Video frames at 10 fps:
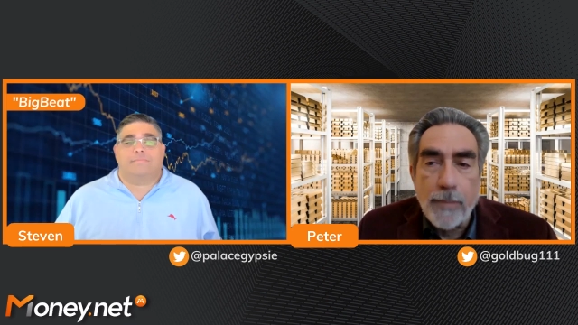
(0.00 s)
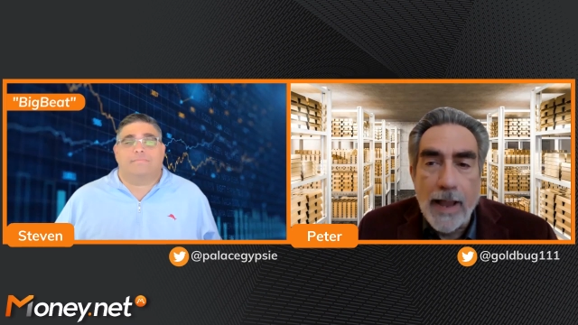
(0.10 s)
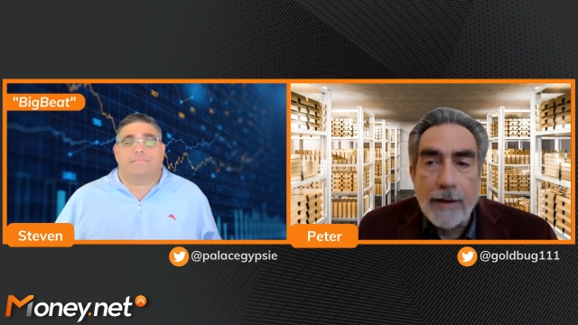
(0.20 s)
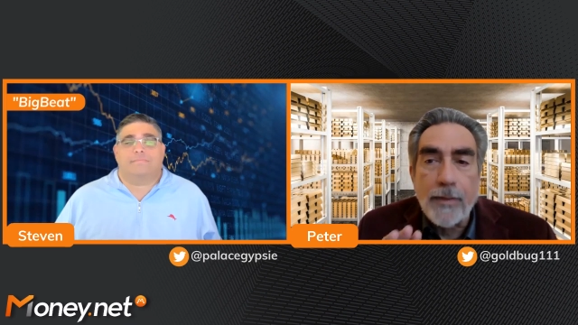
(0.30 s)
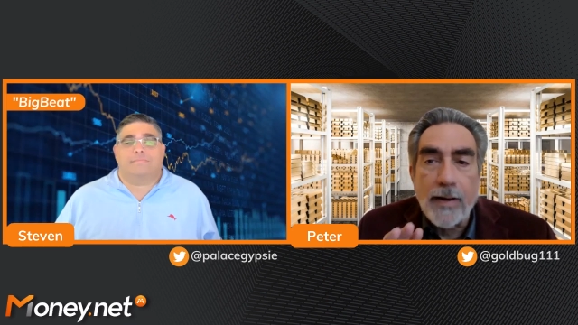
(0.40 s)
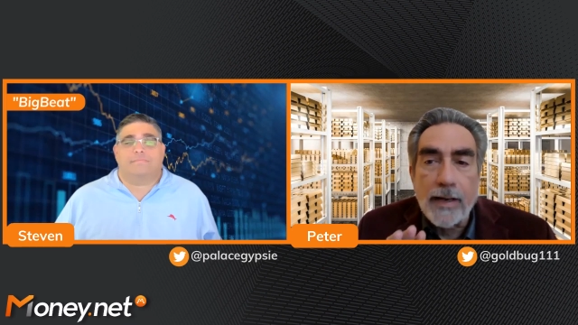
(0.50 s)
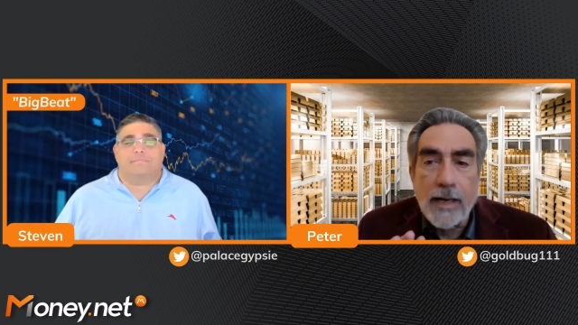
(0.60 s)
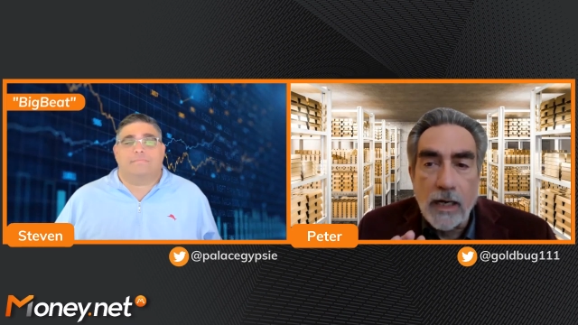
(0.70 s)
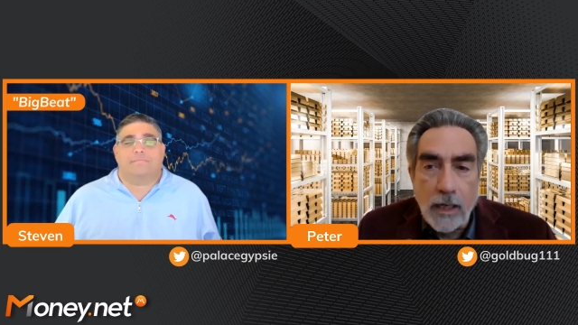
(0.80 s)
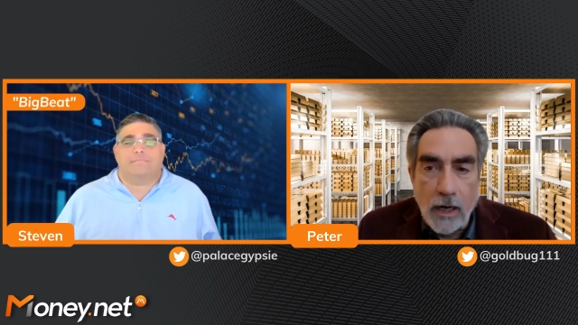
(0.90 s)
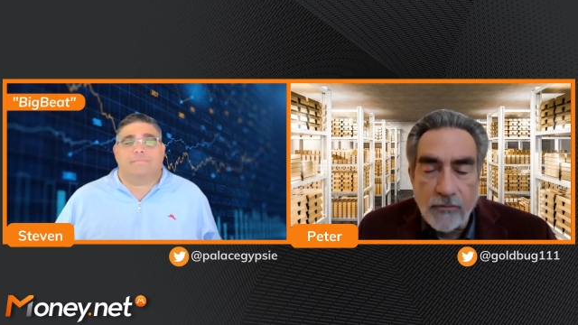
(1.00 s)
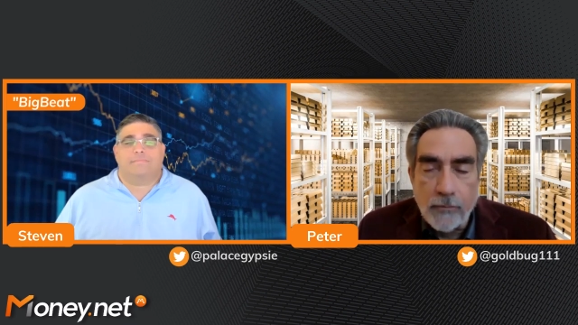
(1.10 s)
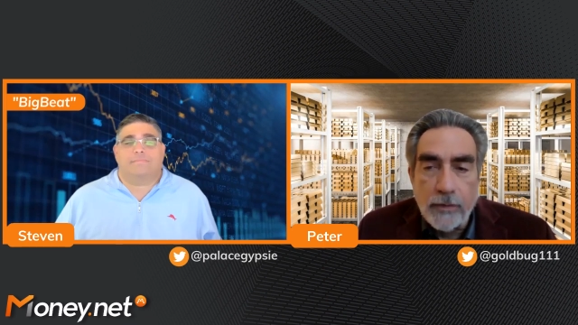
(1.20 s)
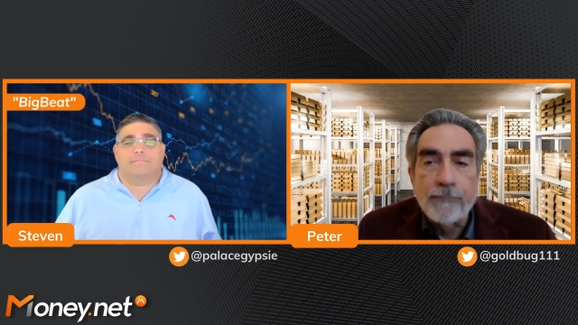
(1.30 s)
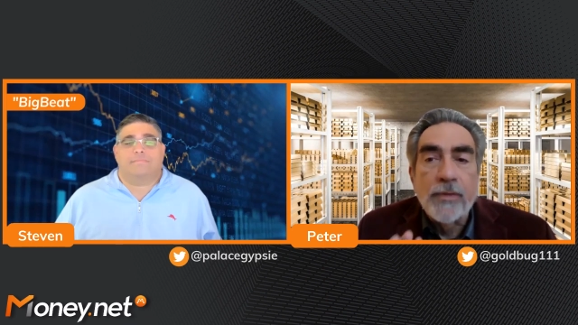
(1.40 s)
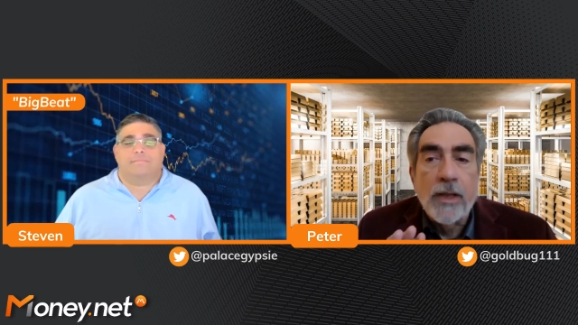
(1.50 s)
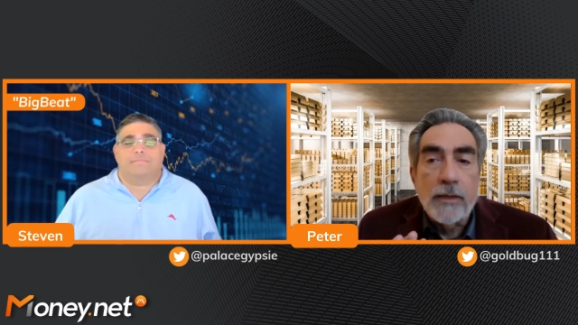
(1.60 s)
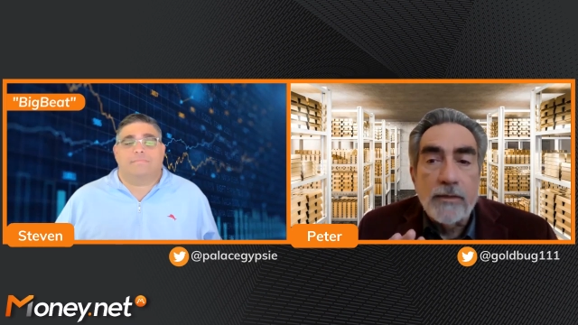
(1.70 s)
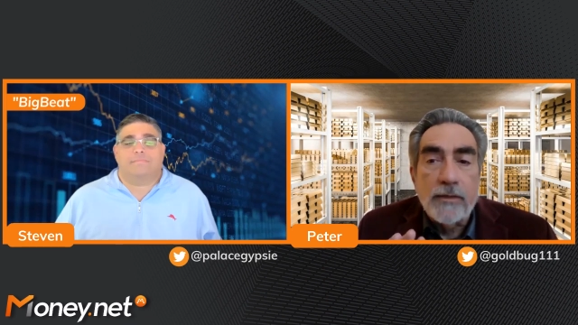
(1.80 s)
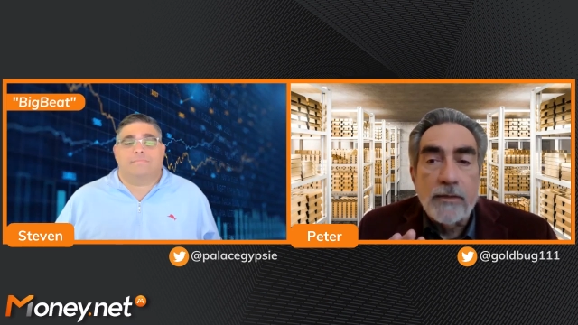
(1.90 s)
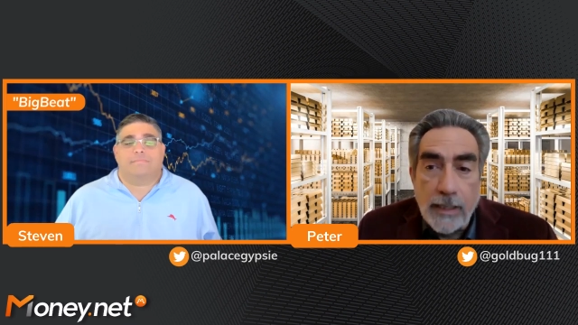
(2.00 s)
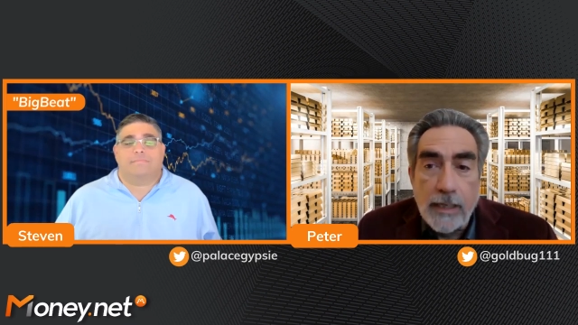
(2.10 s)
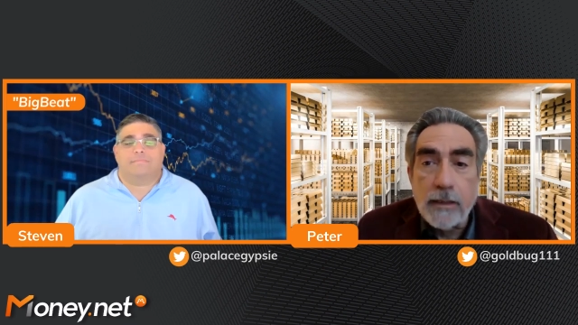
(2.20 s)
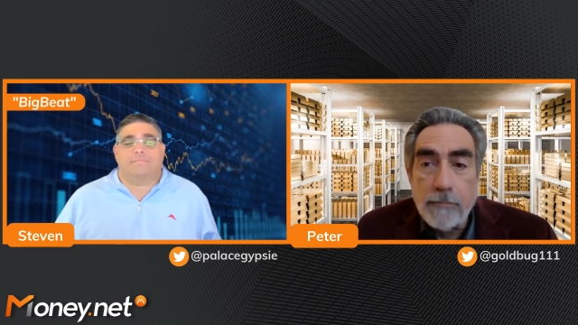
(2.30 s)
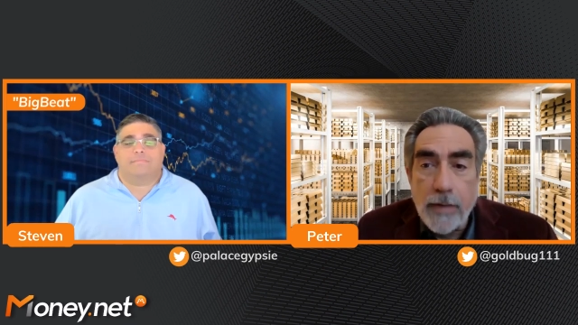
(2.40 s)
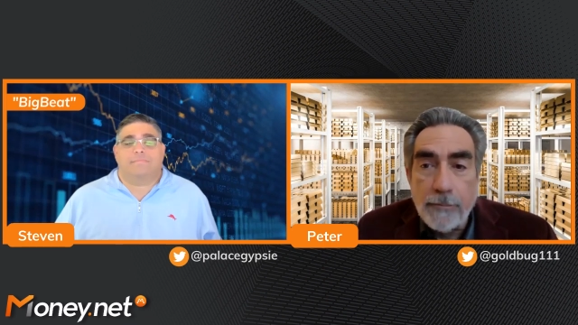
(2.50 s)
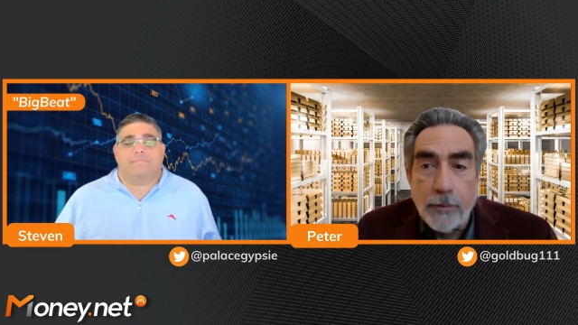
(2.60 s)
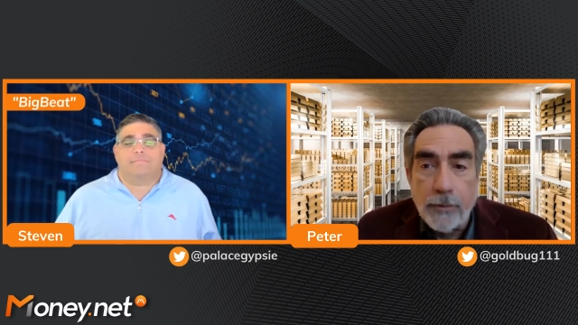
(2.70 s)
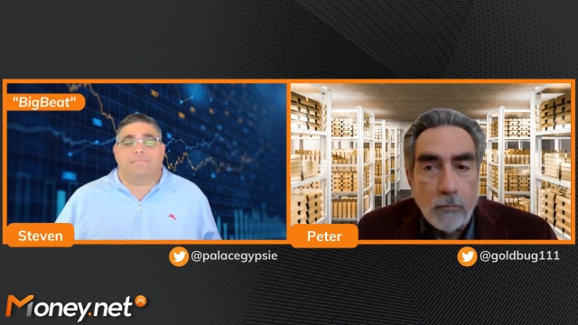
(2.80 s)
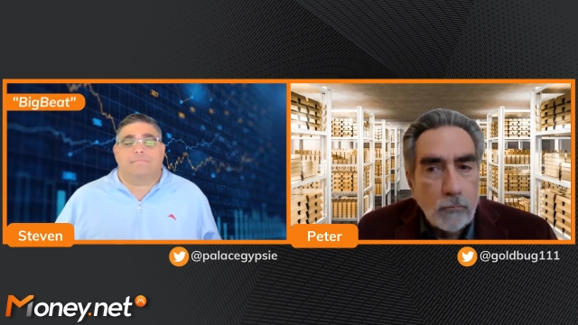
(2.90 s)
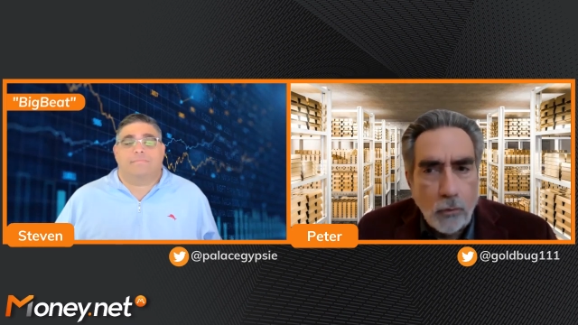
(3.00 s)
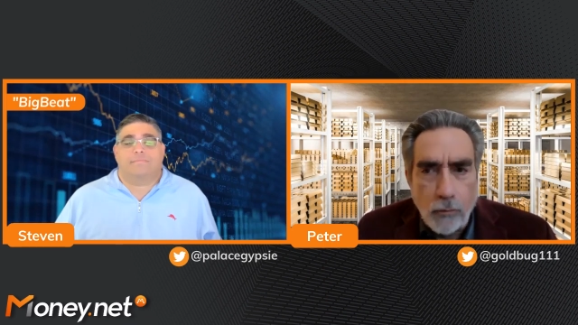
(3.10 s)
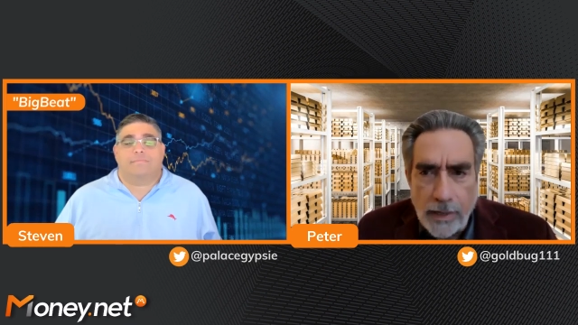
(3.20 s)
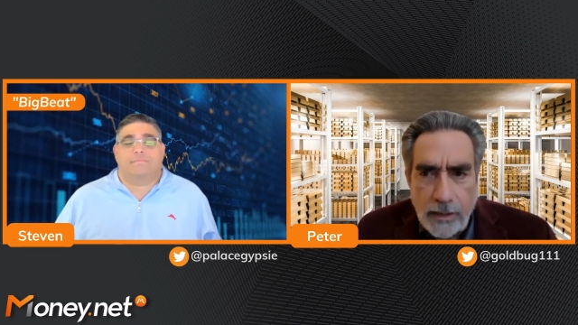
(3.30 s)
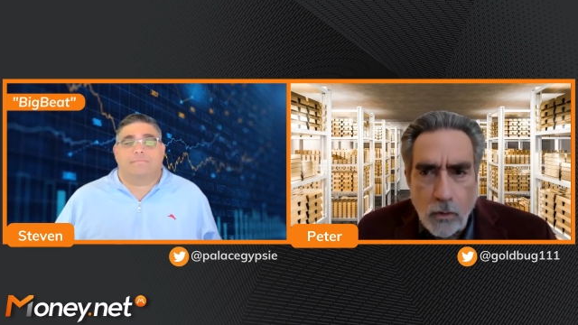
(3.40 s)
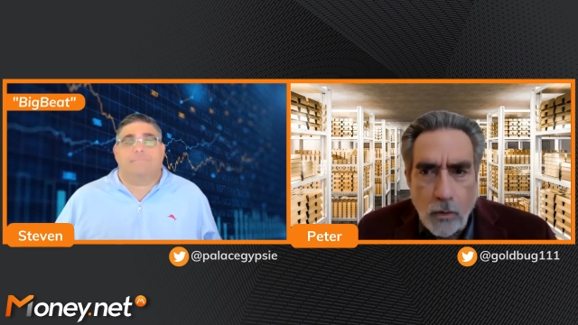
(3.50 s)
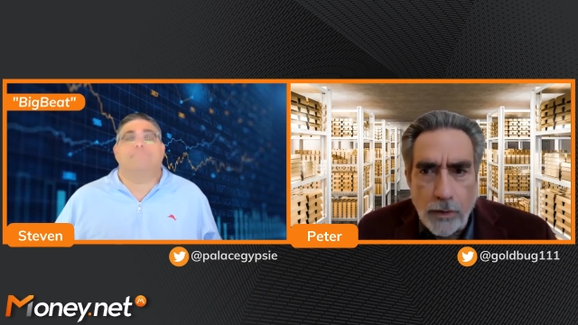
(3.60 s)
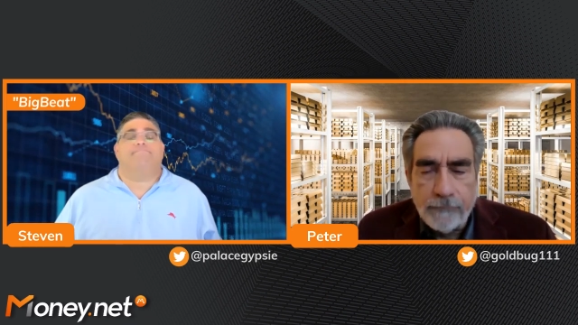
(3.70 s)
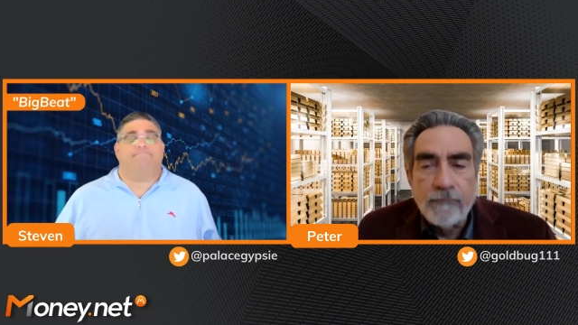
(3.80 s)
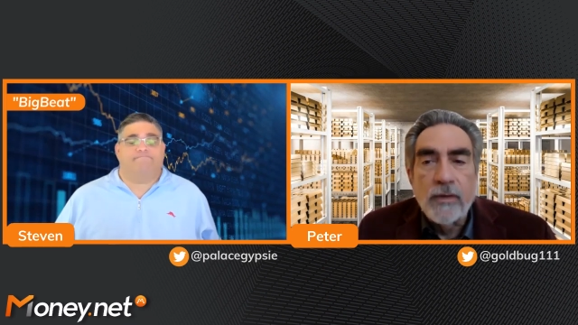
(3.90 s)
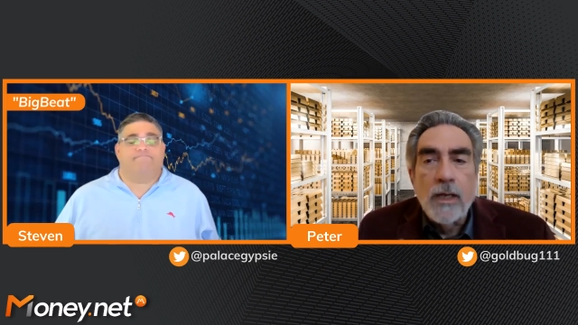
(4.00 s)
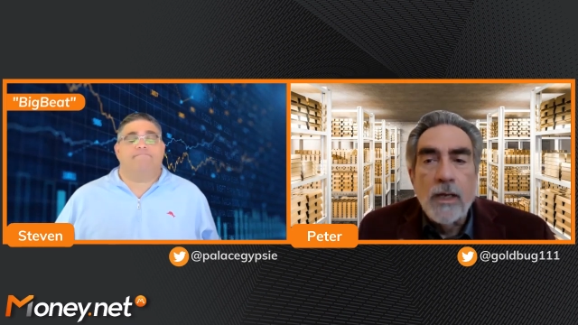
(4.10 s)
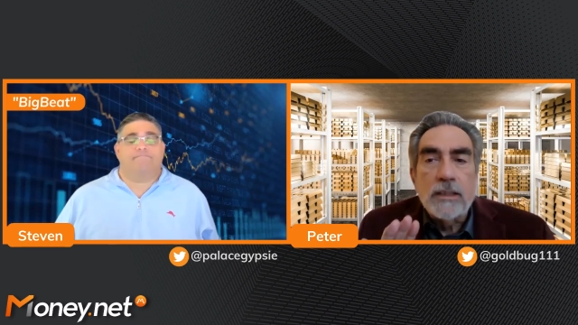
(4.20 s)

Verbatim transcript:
Speaker 1: backed by a government, the Canadian maple. Great coin.